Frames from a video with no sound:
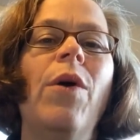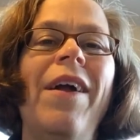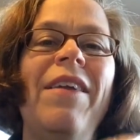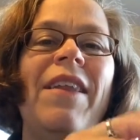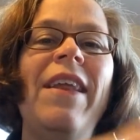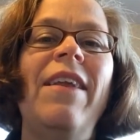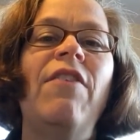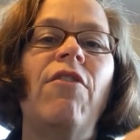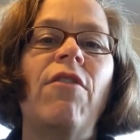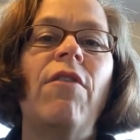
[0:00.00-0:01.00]
kind of
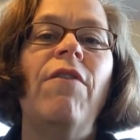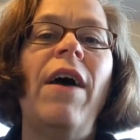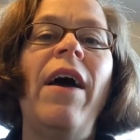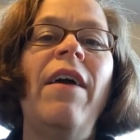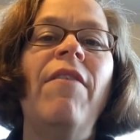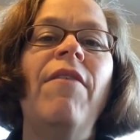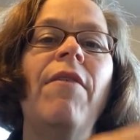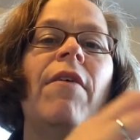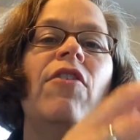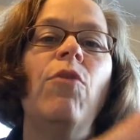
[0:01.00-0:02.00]
needing to survive,
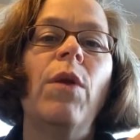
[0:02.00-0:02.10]
to